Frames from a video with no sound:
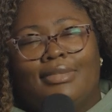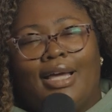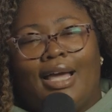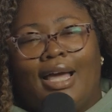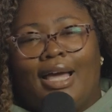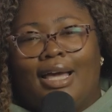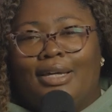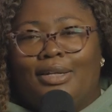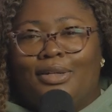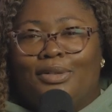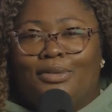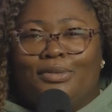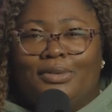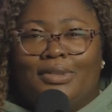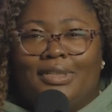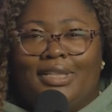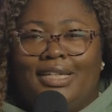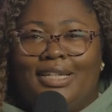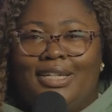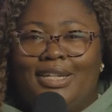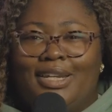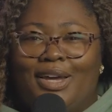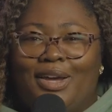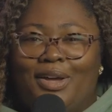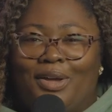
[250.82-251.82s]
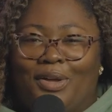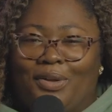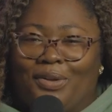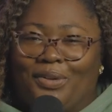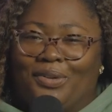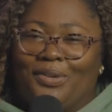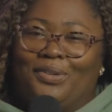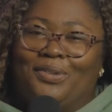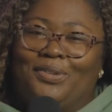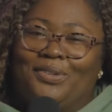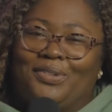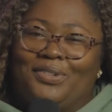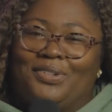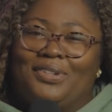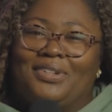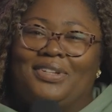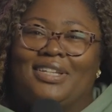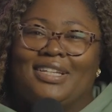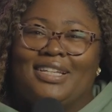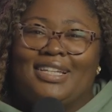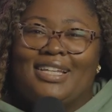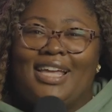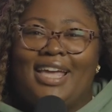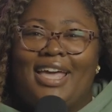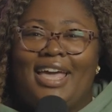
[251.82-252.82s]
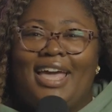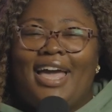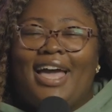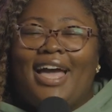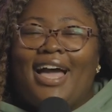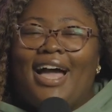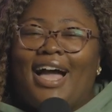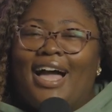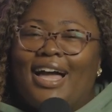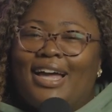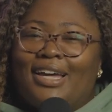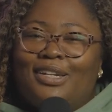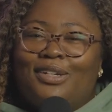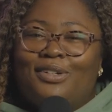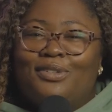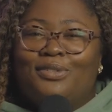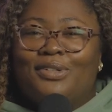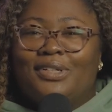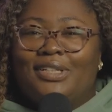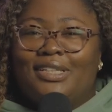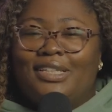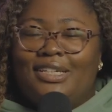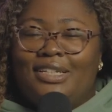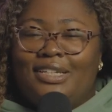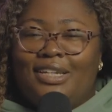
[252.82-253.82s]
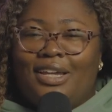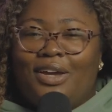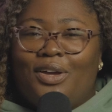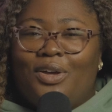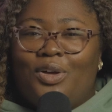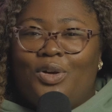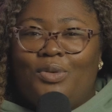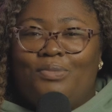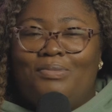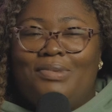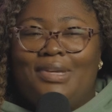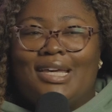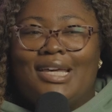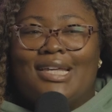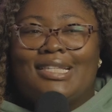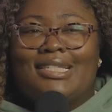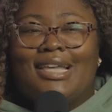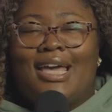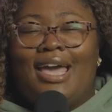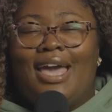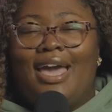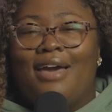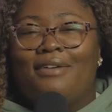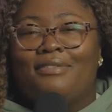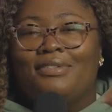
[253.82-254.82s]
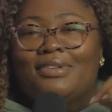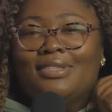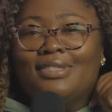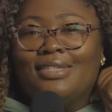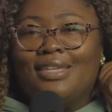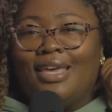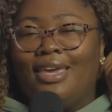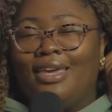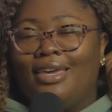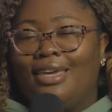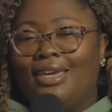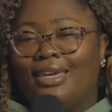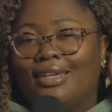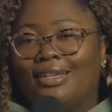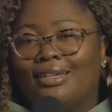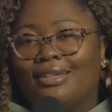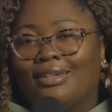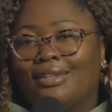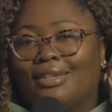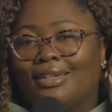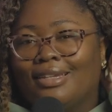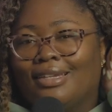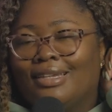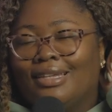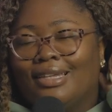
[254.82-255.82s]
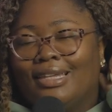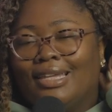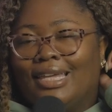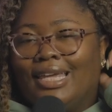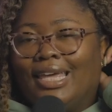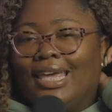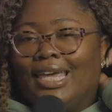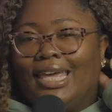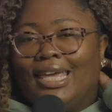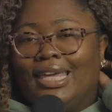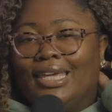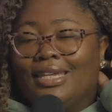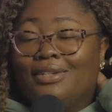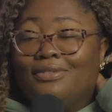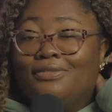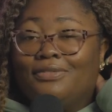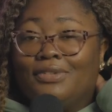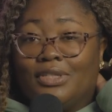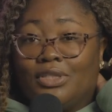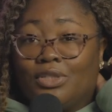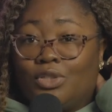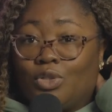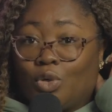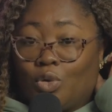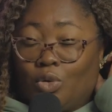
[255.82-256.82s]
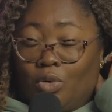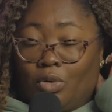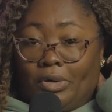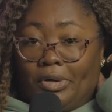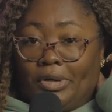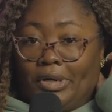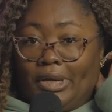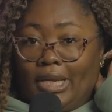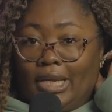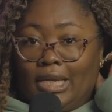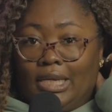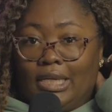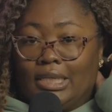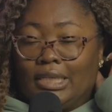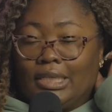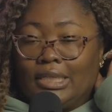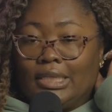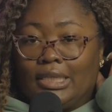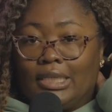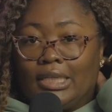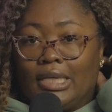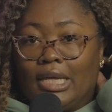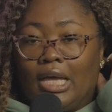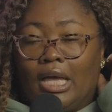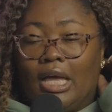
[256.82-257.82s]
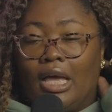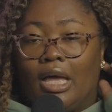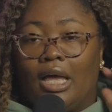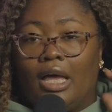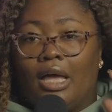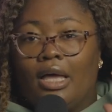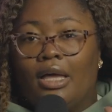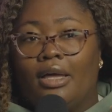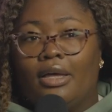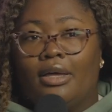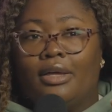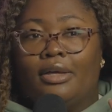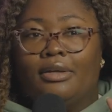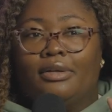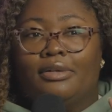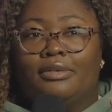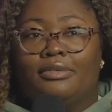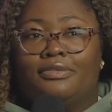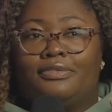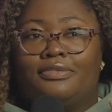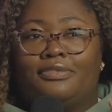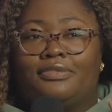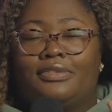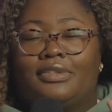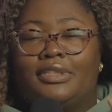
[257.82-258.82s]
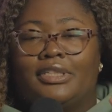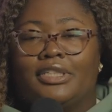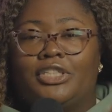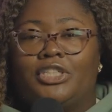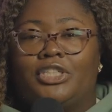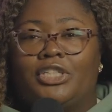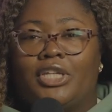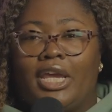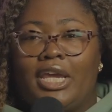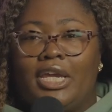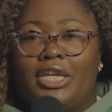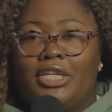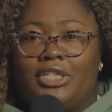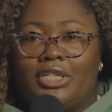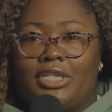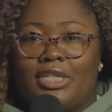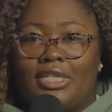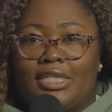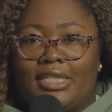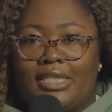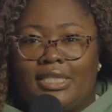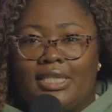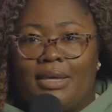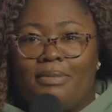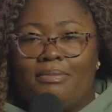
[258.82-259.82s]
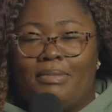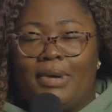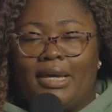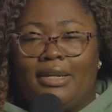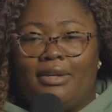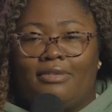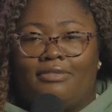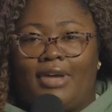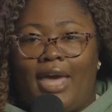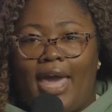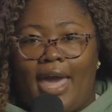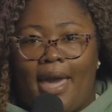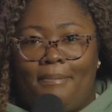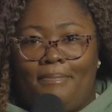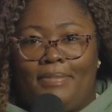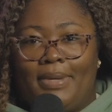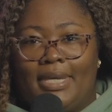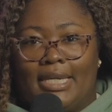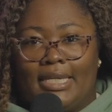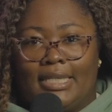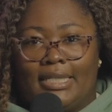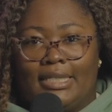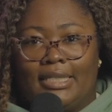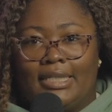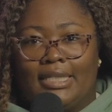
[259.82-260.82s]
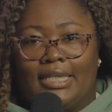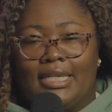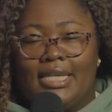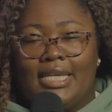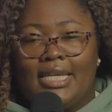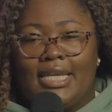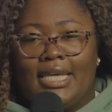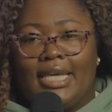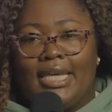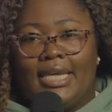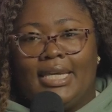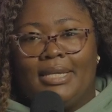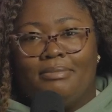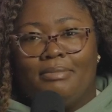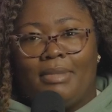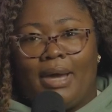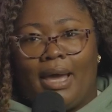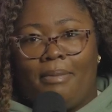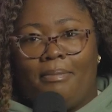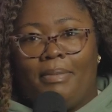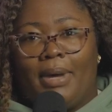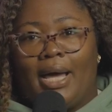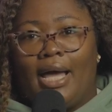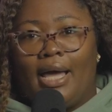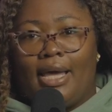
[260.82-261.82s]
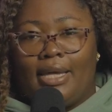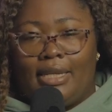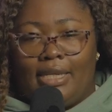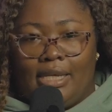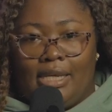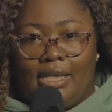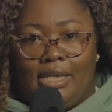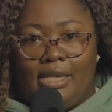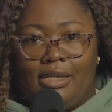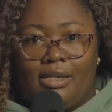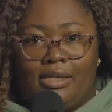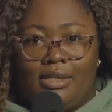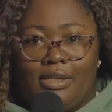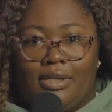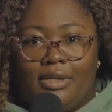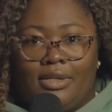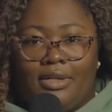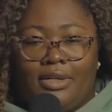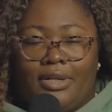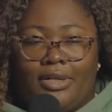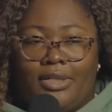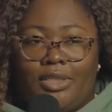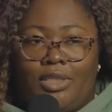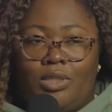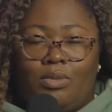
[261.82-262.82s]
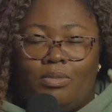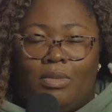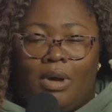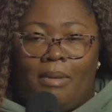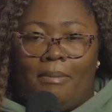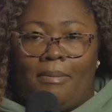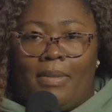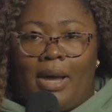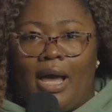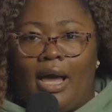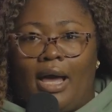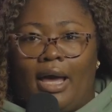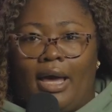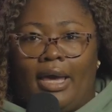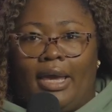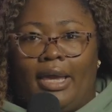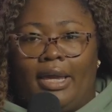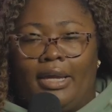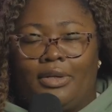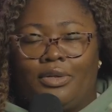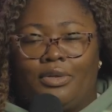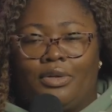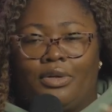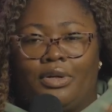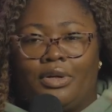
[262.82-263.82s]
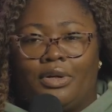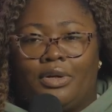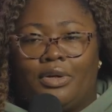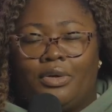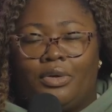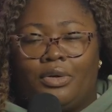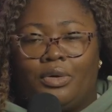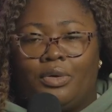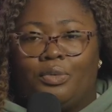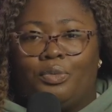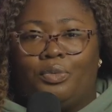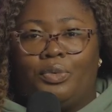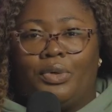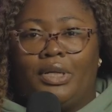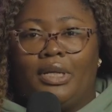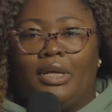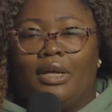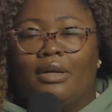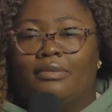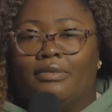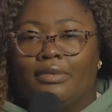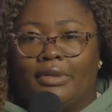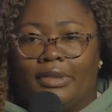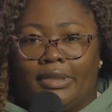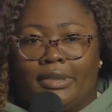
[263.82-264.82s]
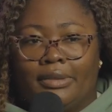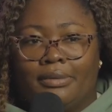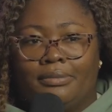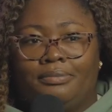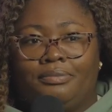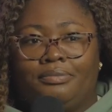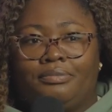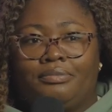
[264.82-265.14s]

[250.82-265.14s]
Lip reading: don't really know. I don't really know, because I haven't taken inventory of the changes that might have happened in my body or to my mind or whatever,